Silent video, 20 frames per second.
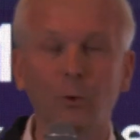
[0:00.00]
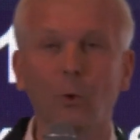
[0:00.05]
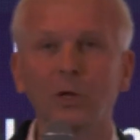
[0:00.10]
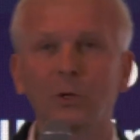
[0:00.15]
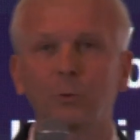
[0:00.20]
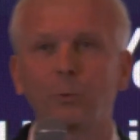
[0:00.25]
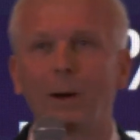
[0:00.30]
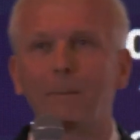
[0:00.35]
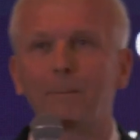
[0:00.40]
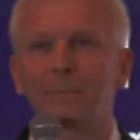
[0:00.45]
call
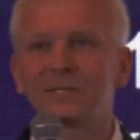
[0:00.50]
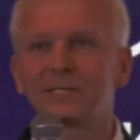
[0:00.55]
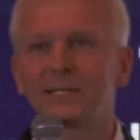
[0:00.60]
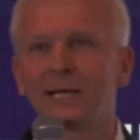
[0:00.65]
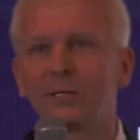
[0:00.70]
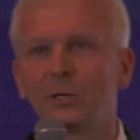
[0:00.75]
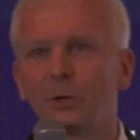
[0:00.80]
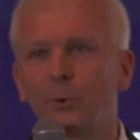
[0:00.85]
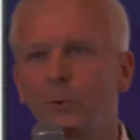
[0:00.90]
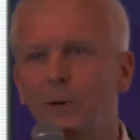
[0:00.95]
it
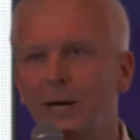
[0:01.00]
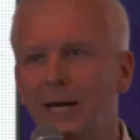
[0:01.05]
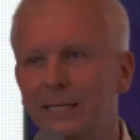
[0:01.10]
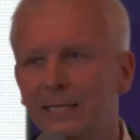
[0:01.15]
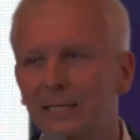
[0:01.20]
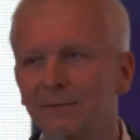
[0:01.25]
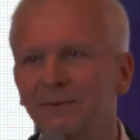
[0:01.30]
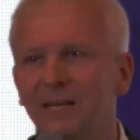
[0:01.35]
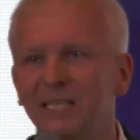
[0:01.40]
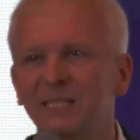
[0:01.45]
1%
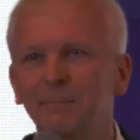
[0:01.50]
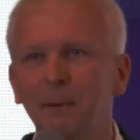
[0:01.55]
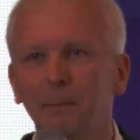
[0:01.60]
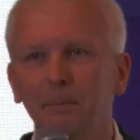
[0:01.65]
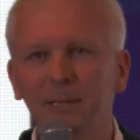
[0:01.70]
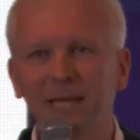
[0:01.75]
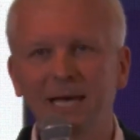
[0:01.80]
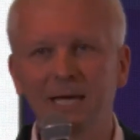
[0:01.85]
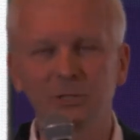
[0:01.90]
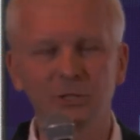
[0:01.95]
Ukrainian investment
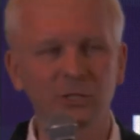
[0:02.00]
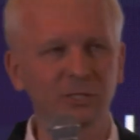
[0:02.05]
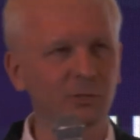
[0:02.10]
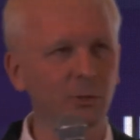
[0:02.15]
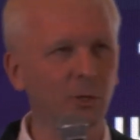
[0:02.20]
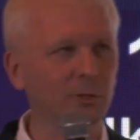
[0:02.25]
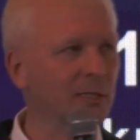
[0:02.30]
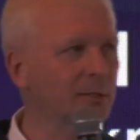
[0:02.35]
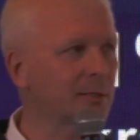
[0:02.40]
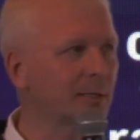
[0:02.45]
pledge. It's
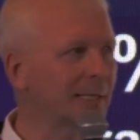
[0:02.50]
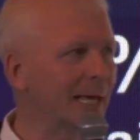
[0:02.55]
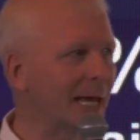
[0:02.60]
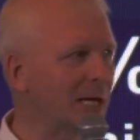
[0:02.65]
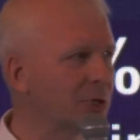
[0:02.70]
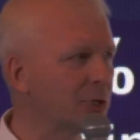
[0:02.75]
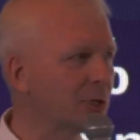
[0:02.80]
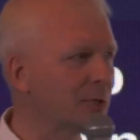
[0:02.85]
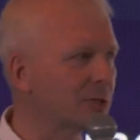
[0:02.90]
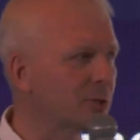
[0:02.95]
not a
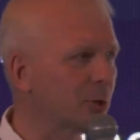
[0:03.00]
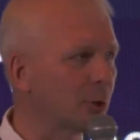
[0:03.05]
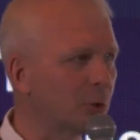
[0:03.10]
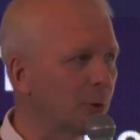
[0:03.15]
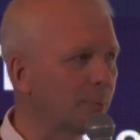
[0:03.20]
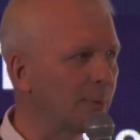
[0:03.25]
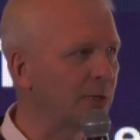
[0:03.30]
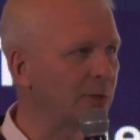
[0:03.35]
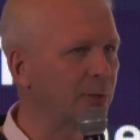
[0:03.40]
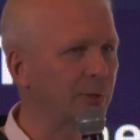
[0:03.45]
donation, it's not
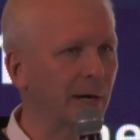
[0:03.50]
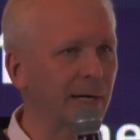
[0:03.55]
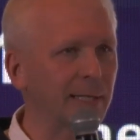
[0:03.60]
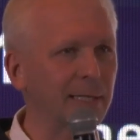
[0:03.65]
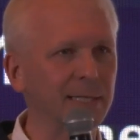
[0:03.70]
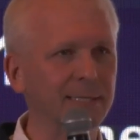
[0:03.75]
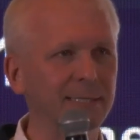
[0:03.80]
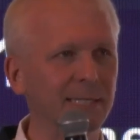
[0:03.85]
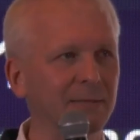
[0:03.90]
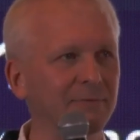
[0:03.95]

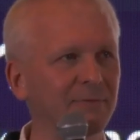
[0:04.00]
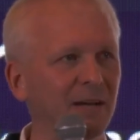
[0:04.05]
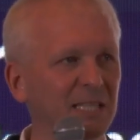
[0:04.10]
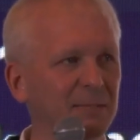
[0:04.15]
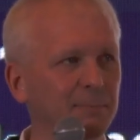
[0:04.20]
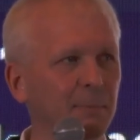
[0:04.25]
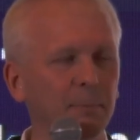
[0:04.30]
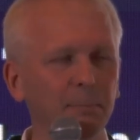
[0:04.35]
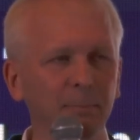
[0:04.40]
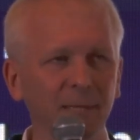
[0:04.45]
humanitarian, it's an
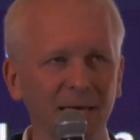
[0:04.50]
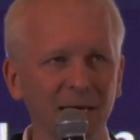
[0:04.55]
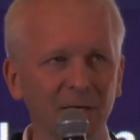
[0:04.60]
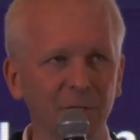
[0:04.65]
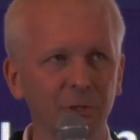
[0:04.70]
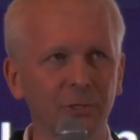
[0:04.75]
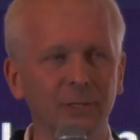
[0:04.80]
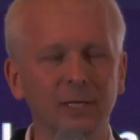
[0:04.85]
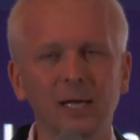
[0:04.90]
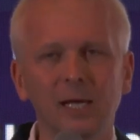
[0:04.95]
investment
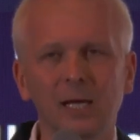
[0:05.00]
pledge.